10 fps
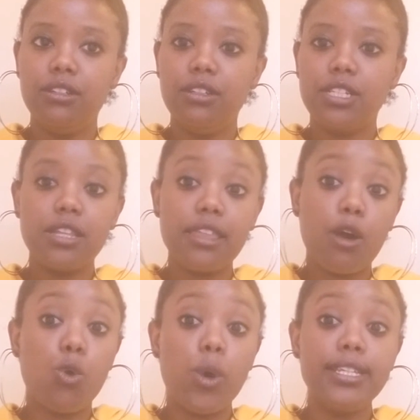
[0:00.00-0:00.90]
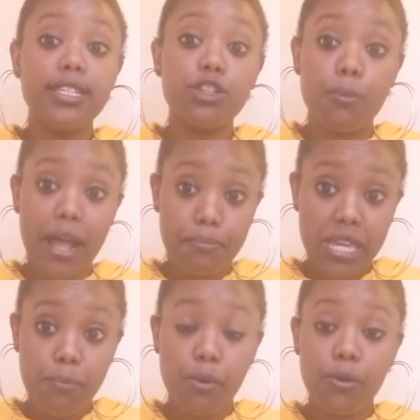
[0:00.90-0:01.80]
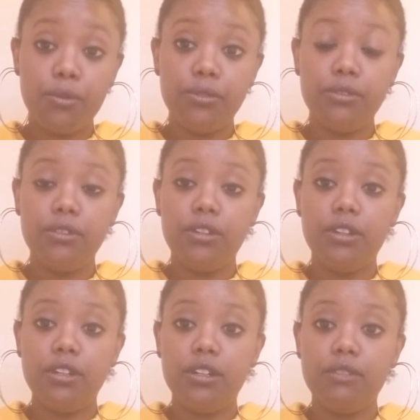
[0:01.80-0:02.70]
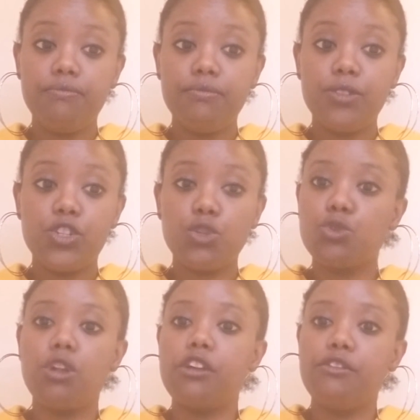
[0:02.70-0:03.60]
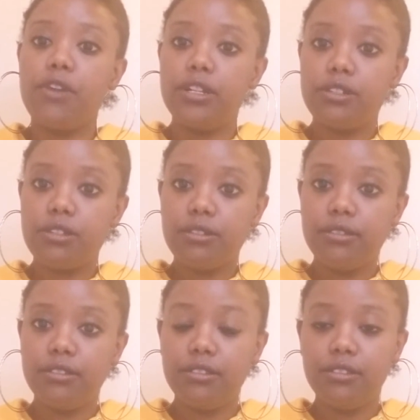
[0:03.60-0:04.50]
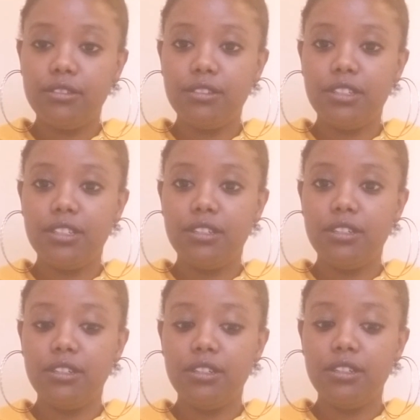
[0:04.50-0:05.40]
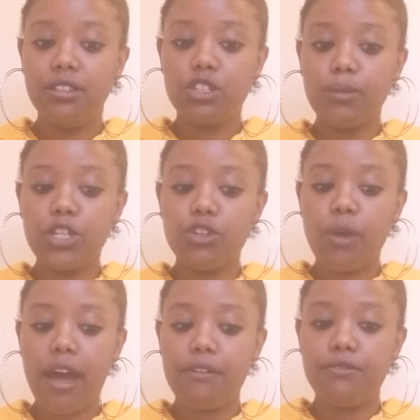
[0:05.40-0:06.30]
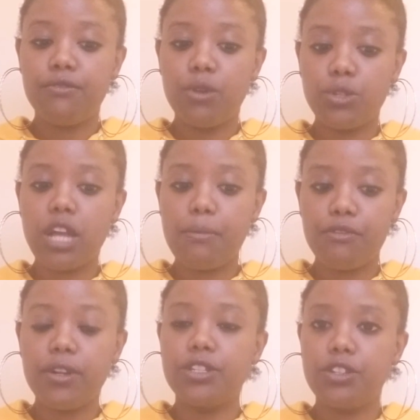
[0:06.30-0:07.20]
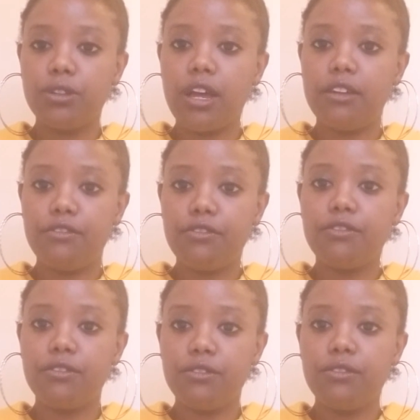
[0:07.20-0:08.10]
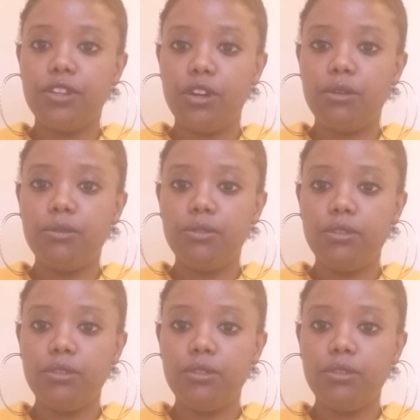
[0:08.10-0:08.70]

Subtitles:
It's not that acquaintances are bad people. It's just those are not your friends. So make sure you have those type of friends in your life, you know?